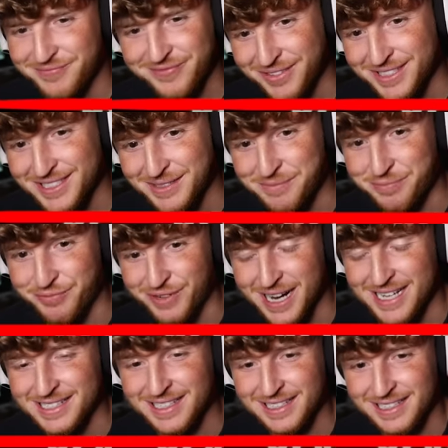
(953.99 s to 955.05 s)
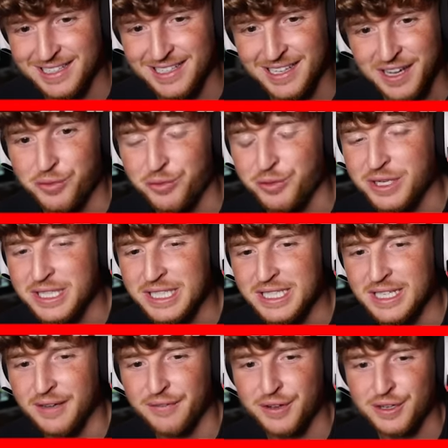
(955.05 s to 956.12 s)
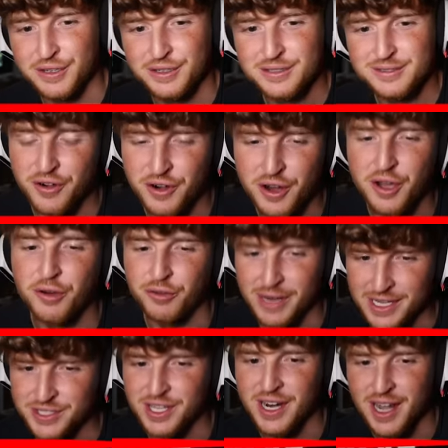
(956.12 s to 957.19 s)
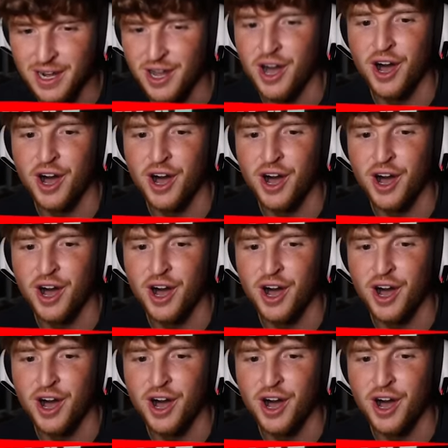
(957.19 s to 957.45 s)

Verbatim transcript: That was surprisingly really difficult for no reason at